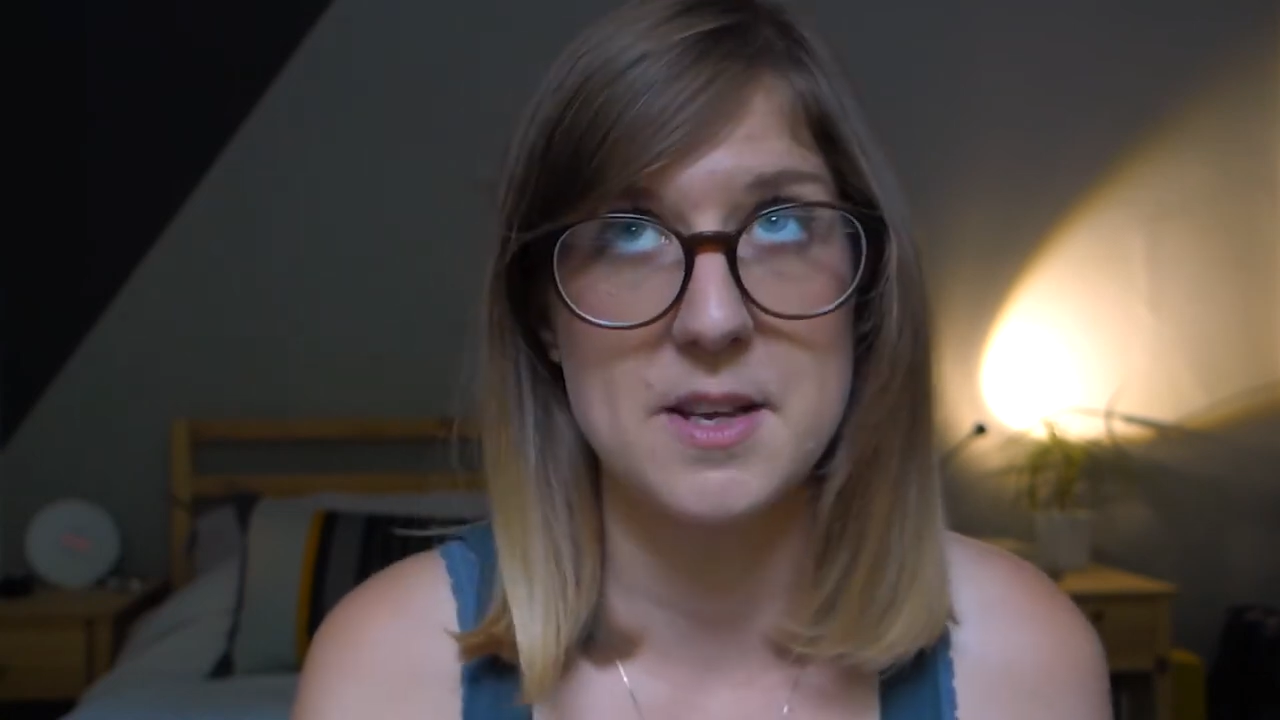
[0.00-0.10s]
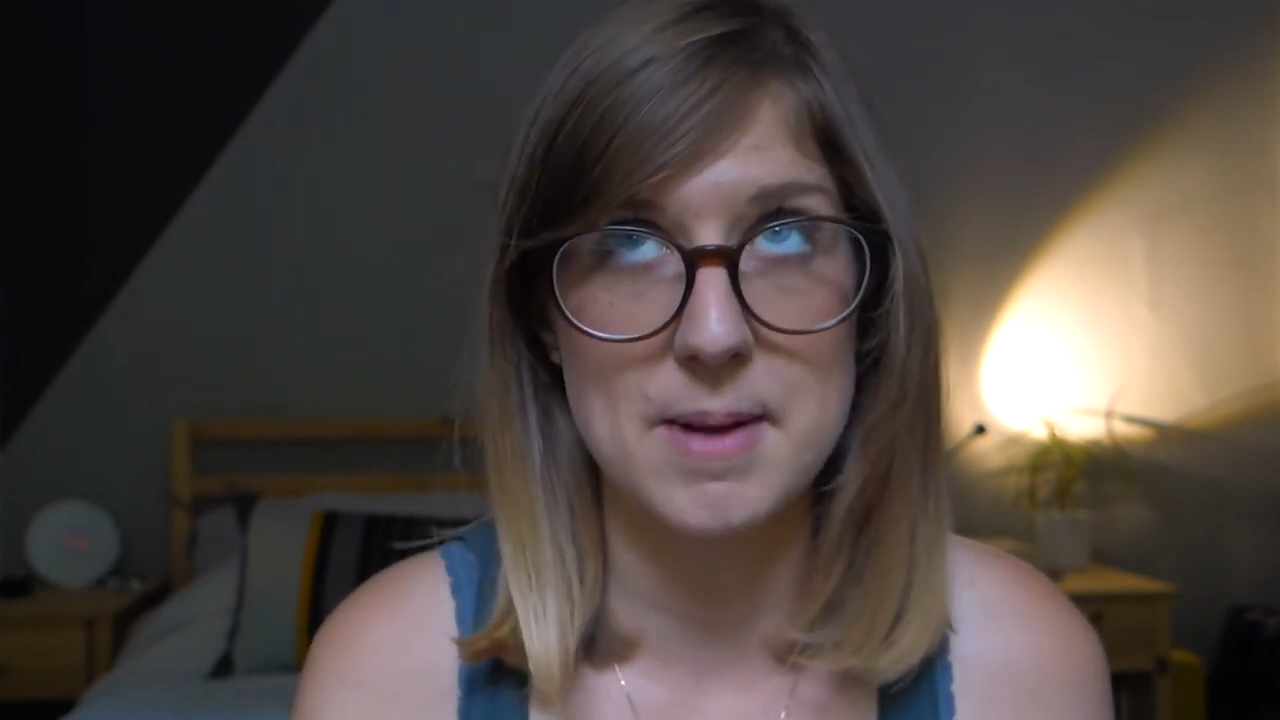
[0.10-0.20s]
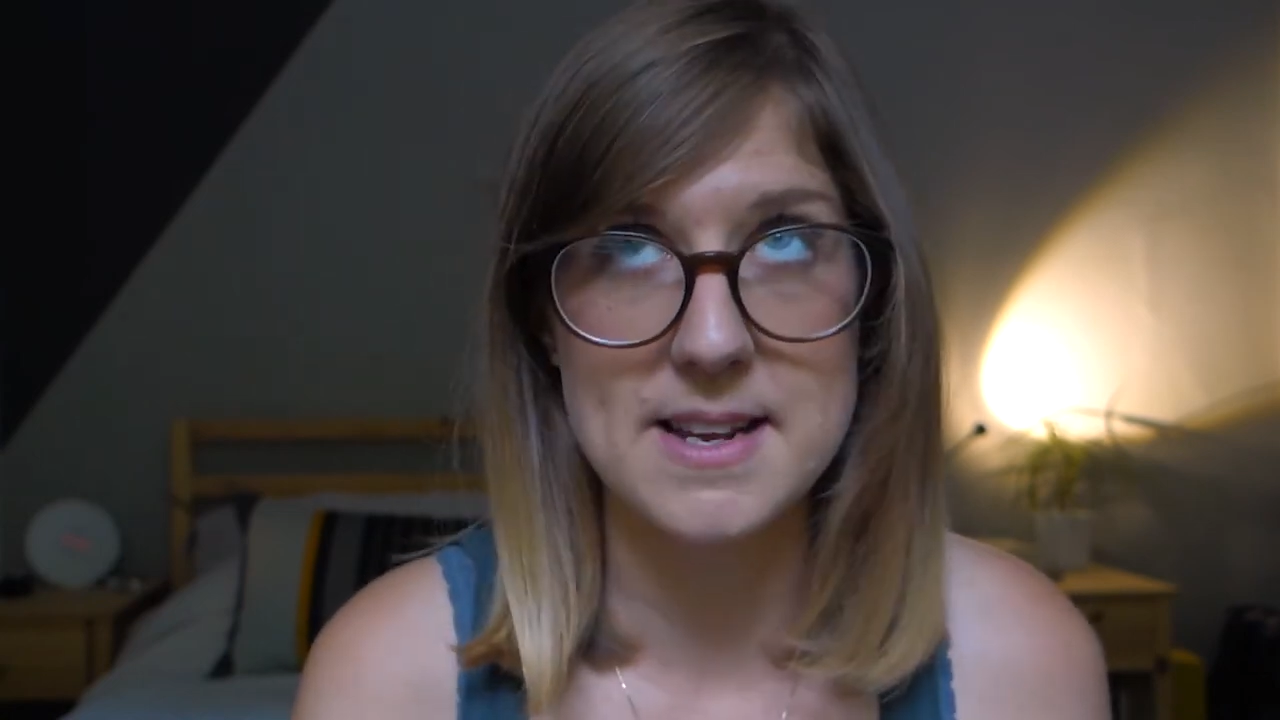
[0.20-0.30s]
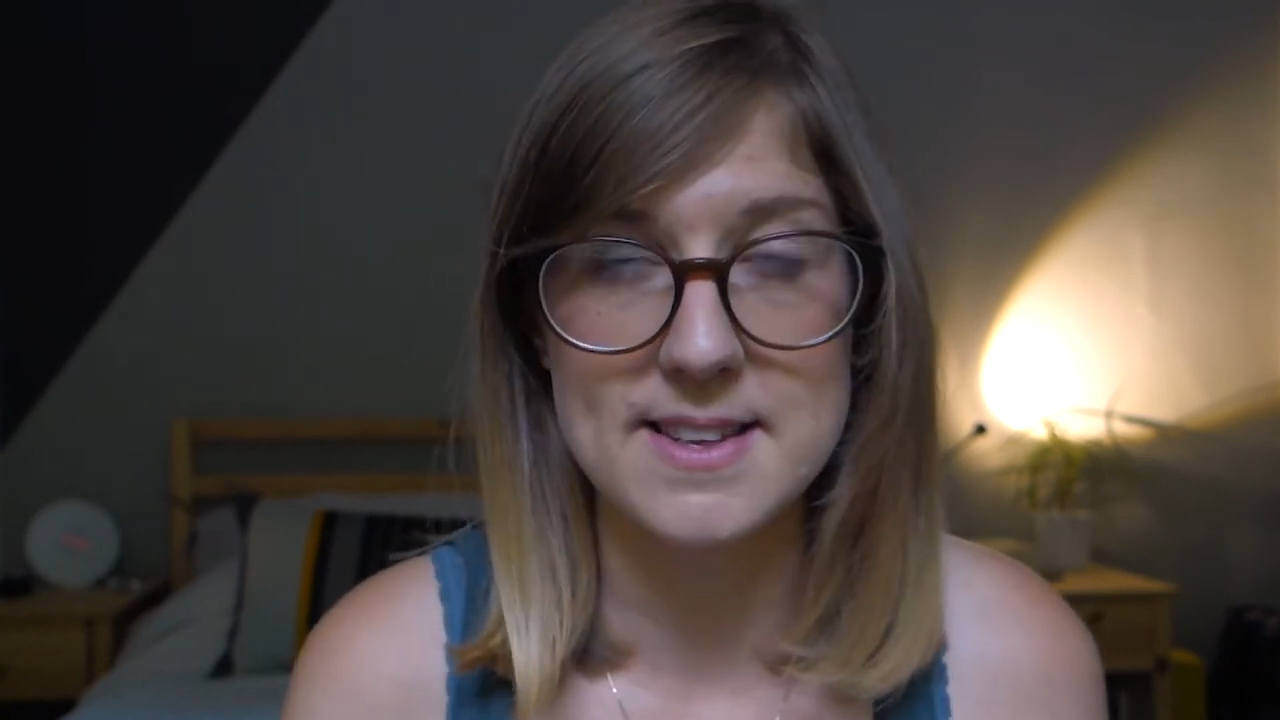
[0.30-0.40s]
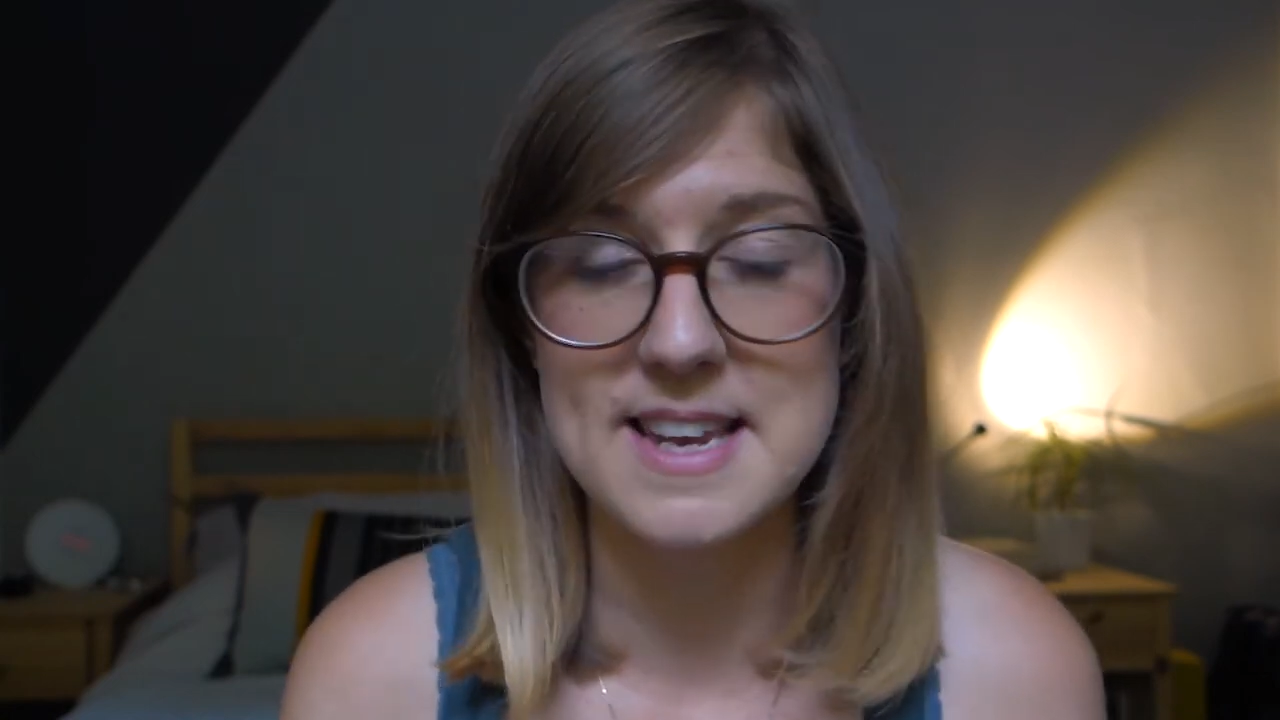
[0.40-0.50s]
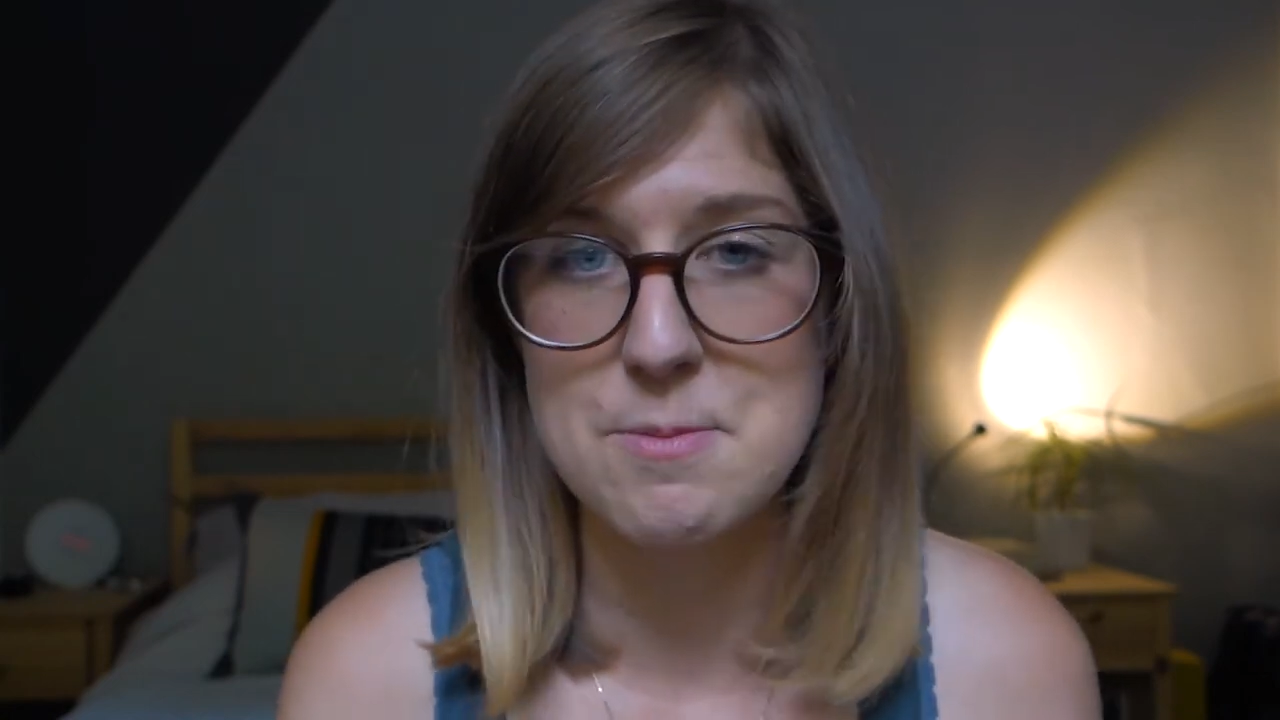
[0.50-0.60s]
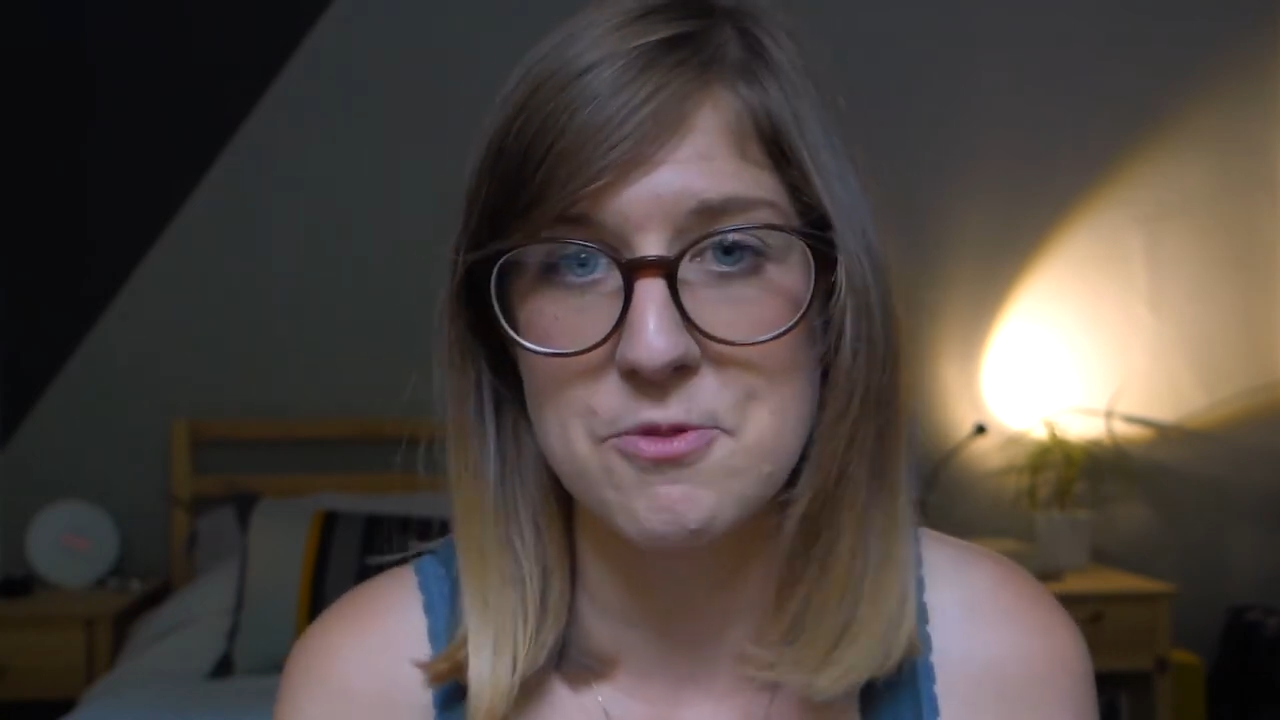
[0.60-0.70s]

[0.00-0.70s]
place the day